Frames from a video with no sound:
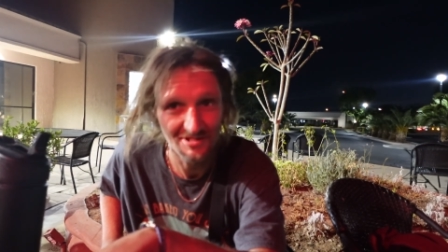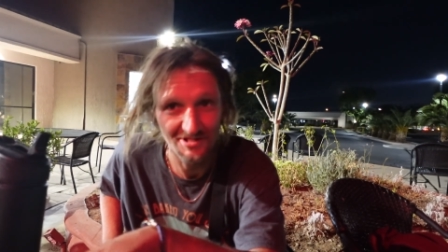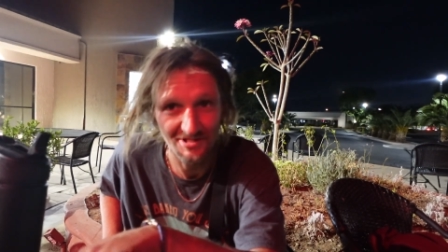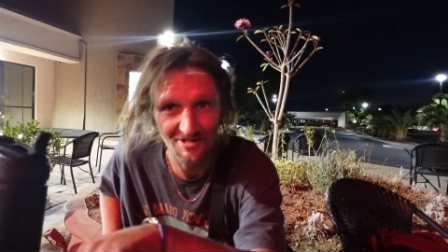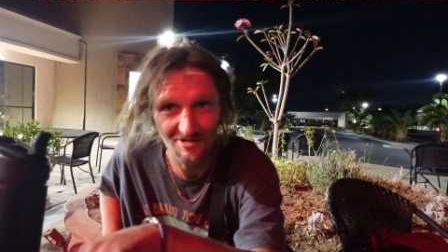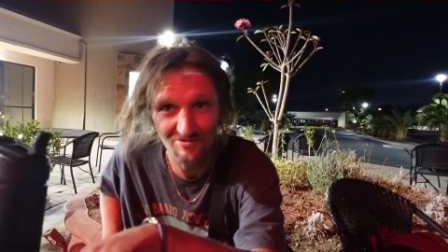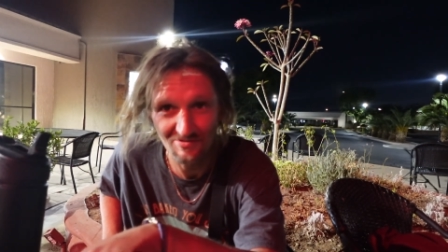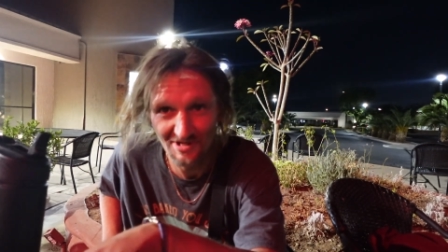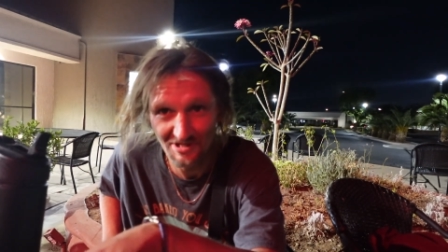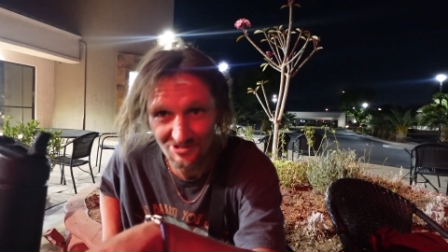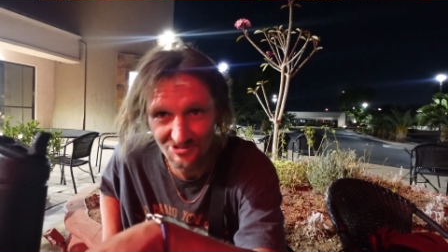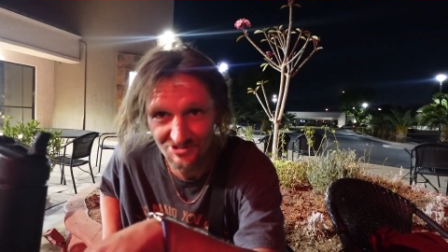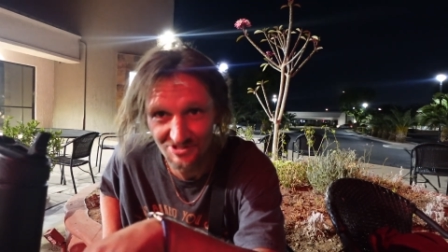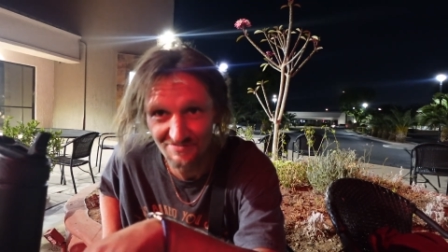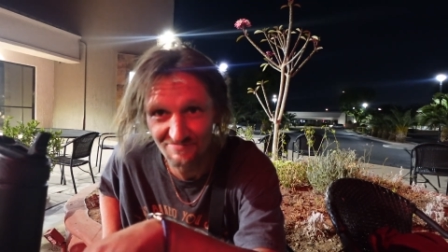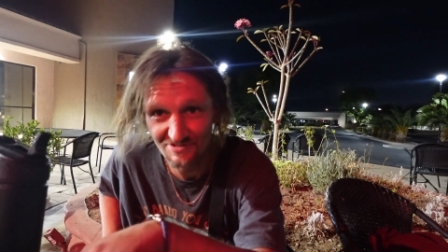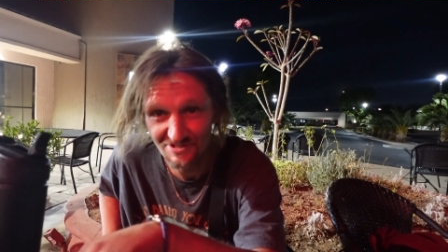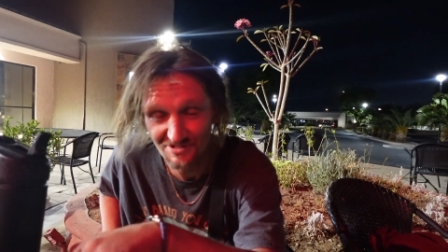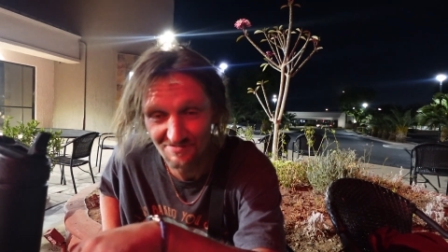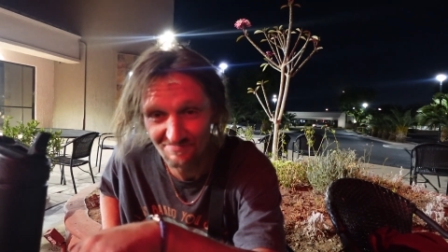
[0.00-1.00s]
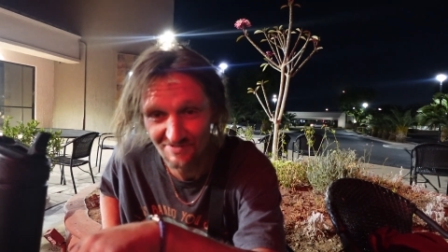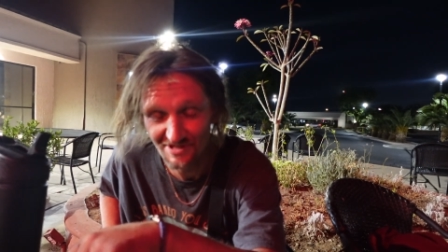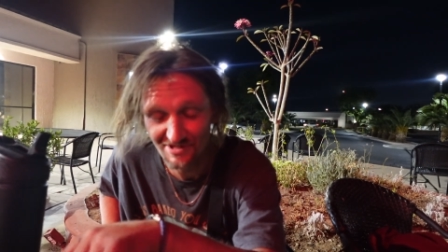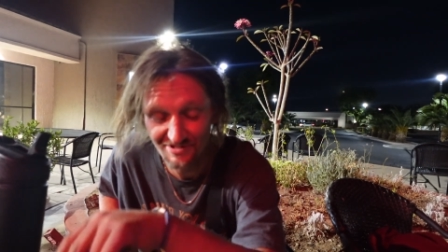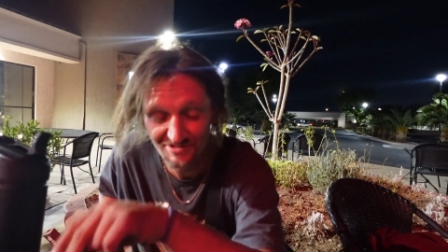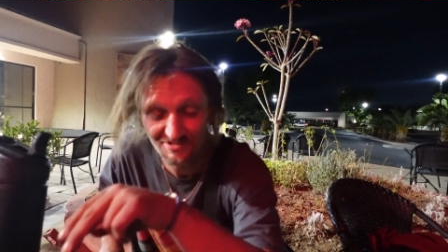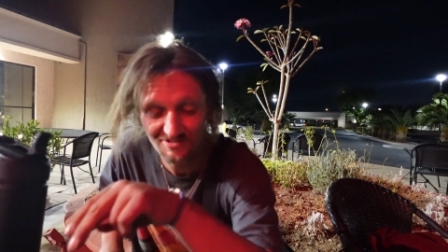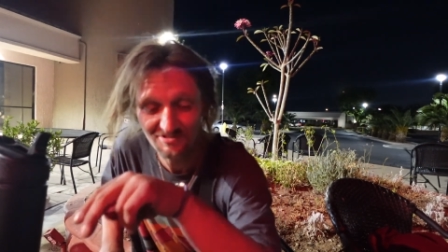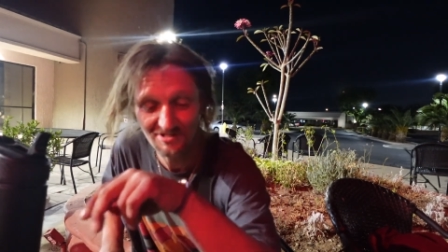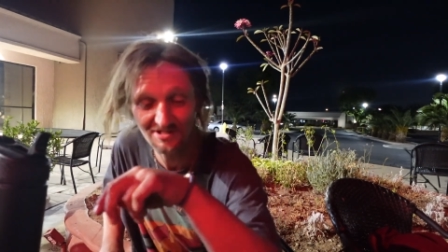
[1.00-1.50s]
relatively
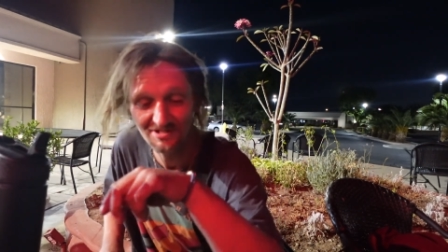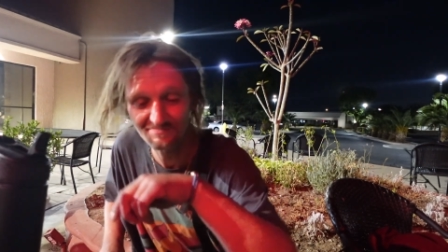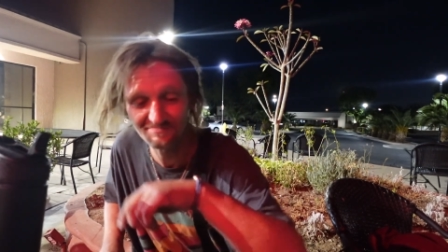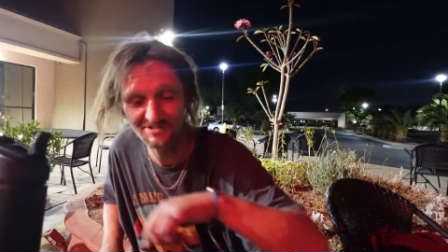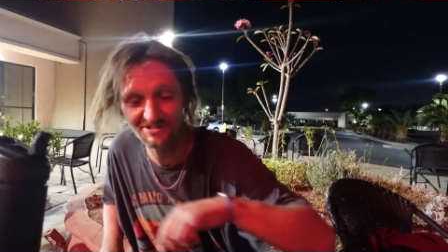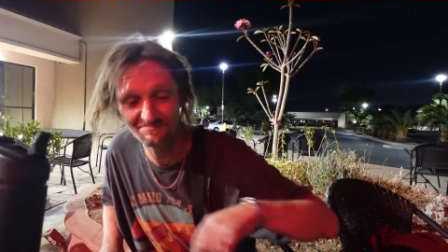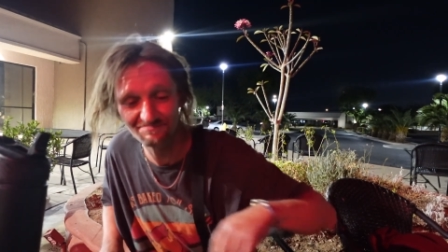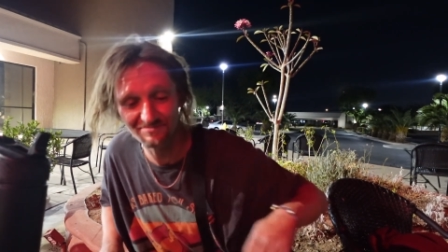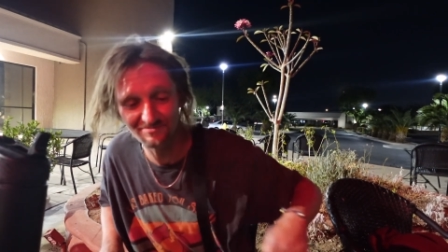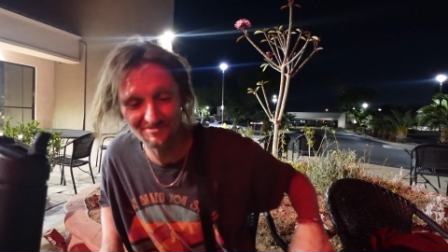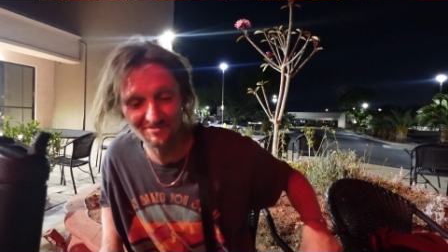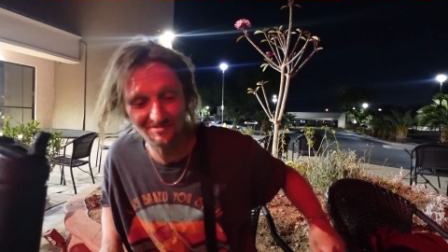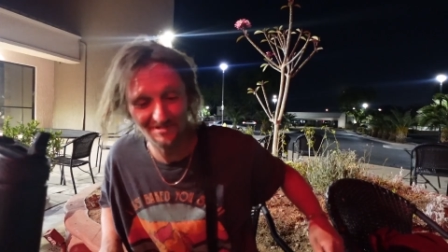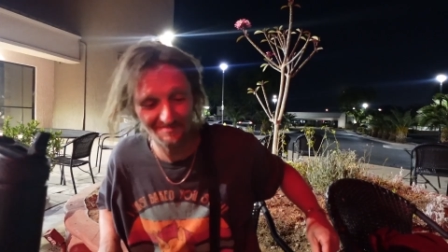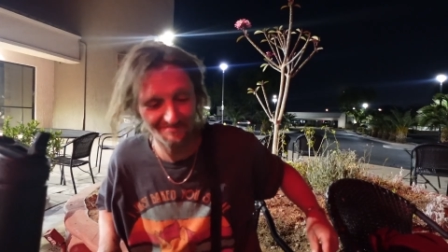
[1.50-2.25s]
compared to a lot of people.